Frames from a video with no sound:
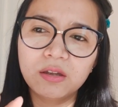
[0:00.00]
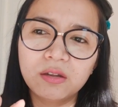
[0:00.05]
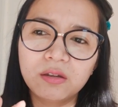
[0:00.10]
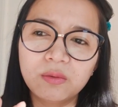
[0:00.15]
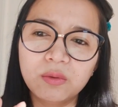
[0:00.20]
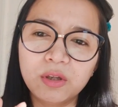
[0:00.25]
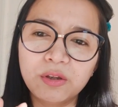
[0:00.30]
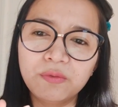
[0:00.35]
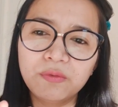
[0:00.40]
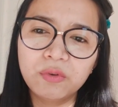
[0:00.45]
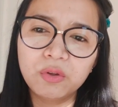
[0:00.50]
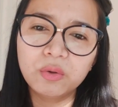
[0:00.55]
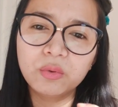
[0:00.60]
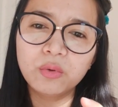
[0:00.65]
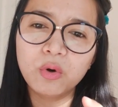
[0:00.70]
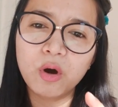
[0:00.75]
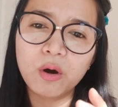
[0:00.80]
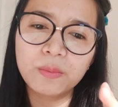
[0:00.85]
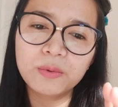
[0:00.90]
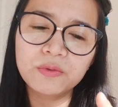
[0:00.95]
If
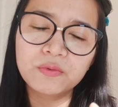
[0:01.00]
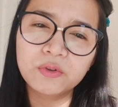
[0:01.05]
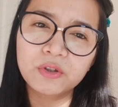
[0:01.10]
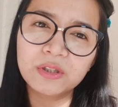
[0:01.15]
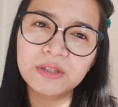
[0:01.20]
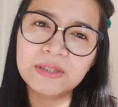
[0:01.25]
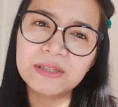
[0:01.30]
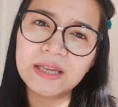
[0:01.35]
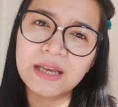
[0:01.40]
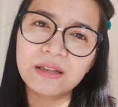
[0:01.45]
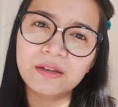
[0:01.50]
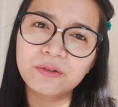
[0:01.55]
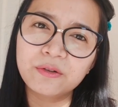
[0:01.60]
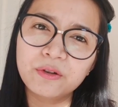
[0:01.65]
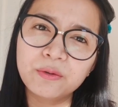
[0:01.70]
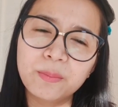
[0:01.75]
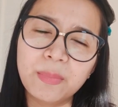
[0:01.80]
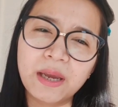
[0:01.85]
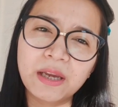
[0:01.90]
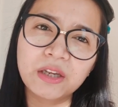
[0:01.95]
you opt for the
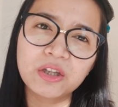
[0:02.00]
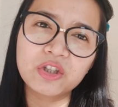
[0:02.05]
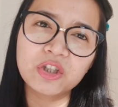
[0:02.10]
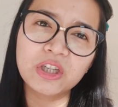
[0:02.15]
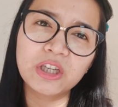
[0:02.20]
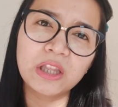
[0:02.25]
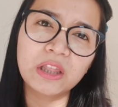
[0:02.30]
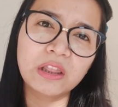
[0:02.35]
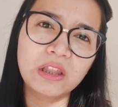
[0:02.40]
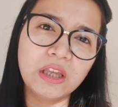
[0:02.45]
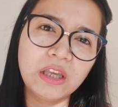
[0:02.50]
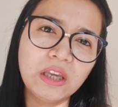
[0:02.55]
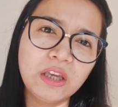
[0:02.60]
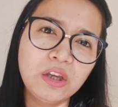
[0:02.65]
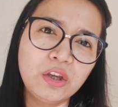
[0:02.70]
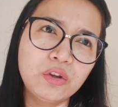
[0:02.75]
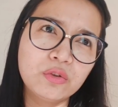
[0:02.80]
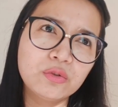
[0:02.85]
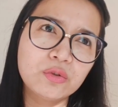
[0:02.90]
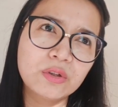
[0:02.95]
salary packaging thing,
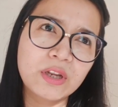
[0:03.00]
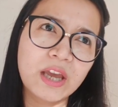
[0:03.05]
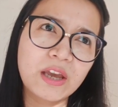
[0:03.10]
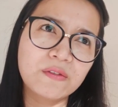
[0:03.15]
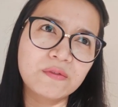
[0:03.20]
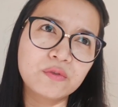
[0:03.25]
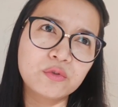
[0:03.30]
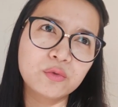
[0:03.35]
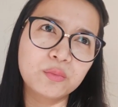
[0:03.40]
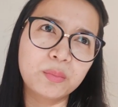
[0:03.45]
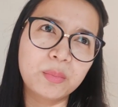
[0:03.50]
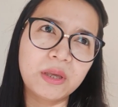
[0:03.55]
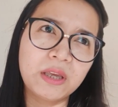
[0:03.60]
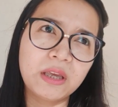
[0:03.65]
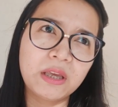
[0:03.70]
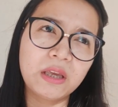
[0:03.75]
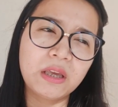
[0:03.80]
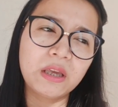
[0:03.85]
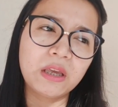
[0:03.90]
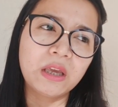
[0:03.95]
you don't have to
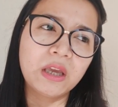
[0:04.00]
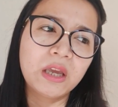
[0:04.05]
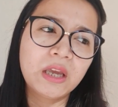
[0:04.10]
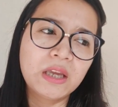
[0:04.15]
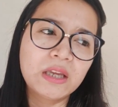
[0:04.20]
pay